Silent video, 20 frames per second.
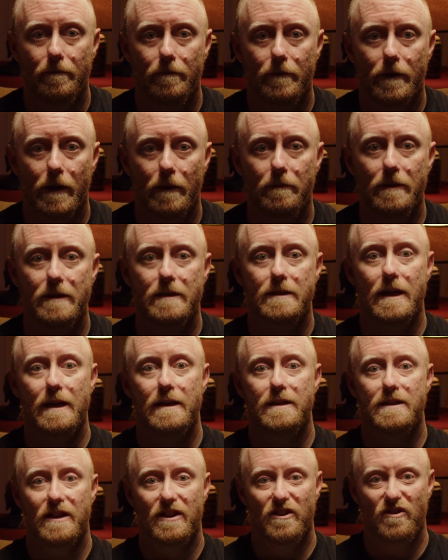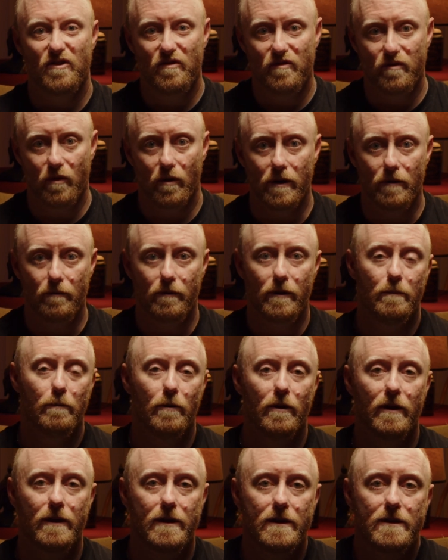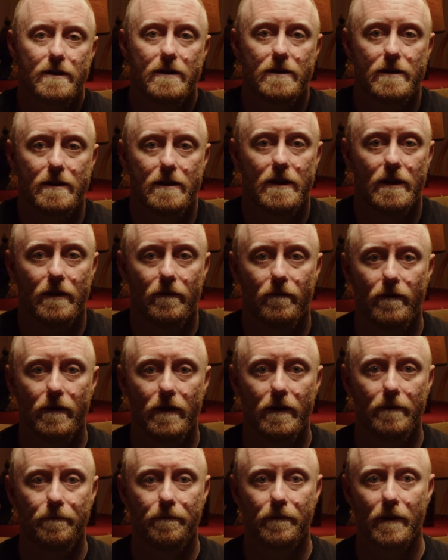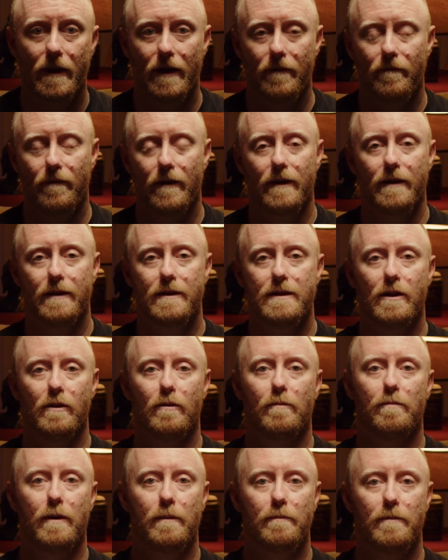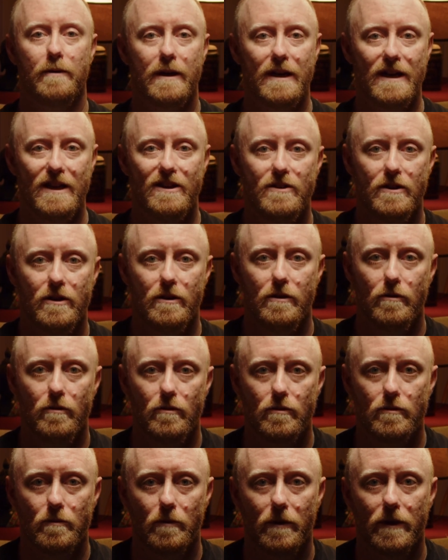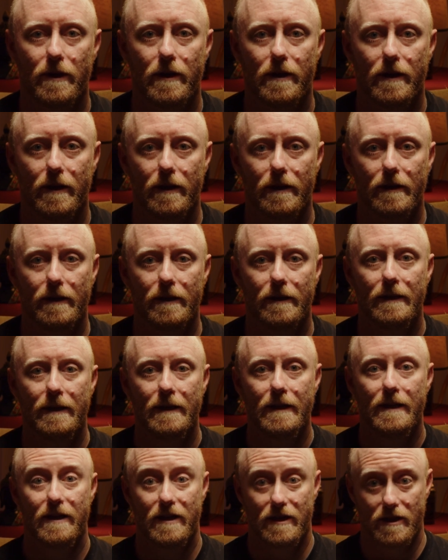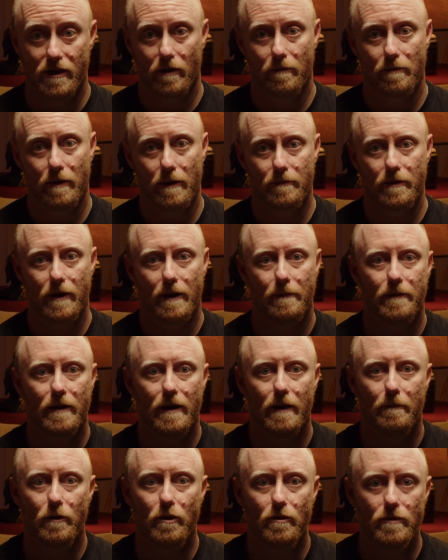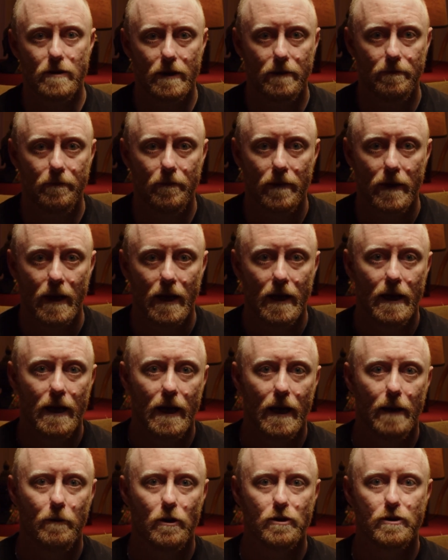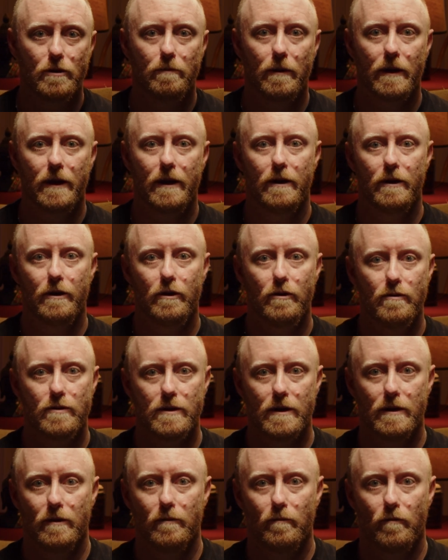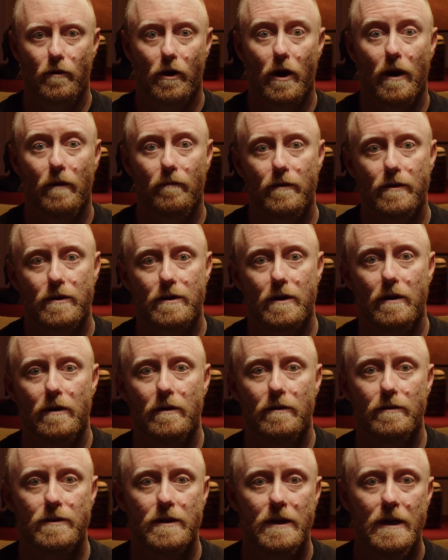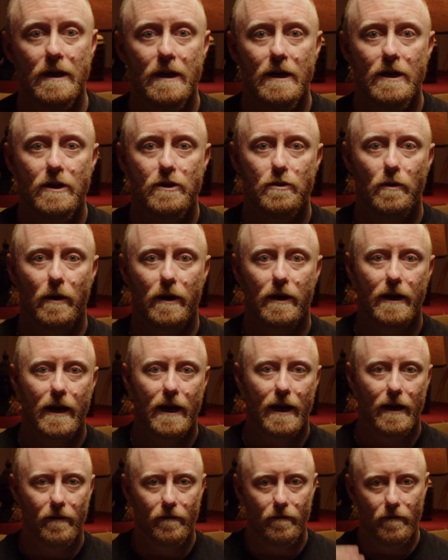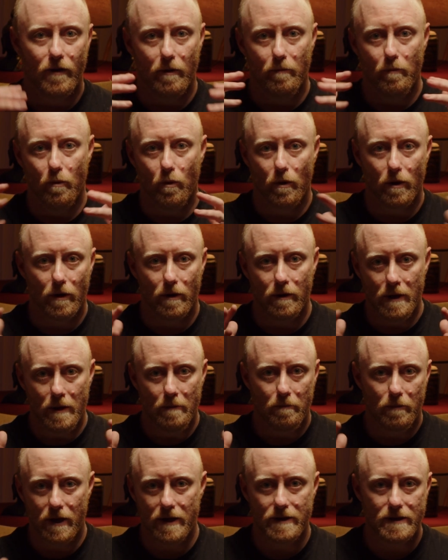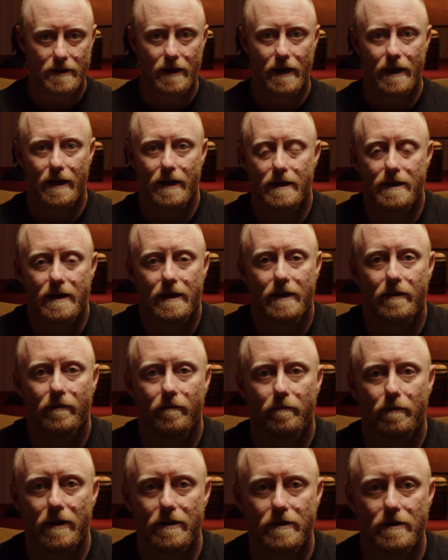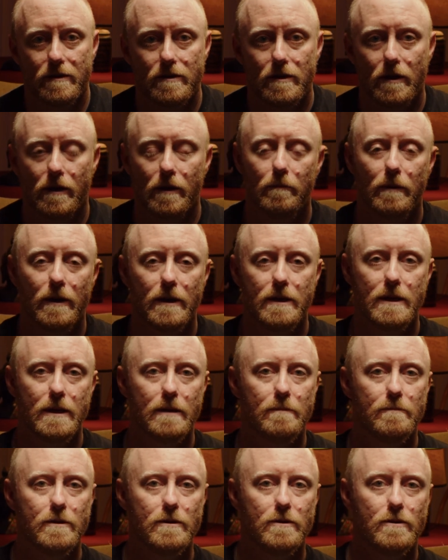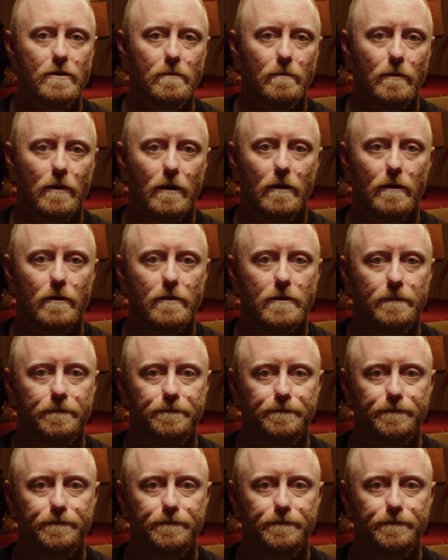company states that it's fully readable at a distance of 10 feet. I find the teleprompter easy to use with the teleprompter app that I'm using, and I'm also planning on using it for conference calls so I can have a more present and attentive presence on my Teams and Zoom calls.